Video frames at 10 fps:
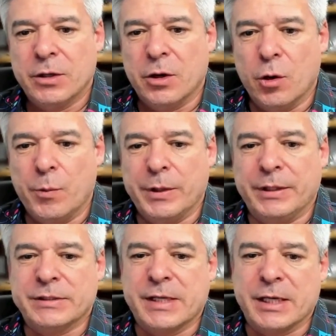Opening
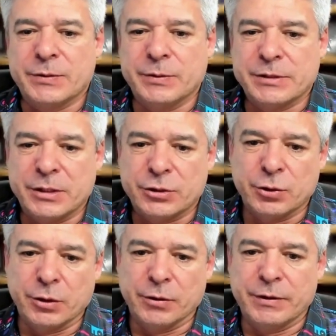these attachments can
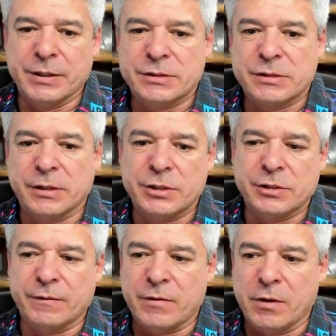trigger the
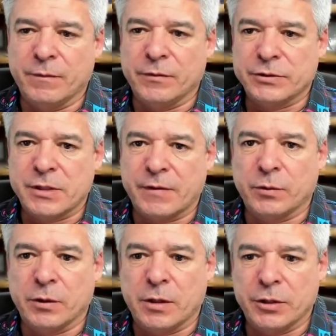installation of harmful
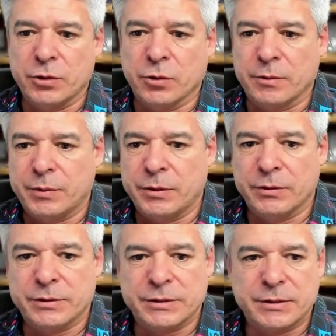software on your computer
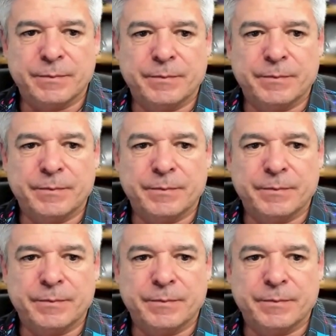system.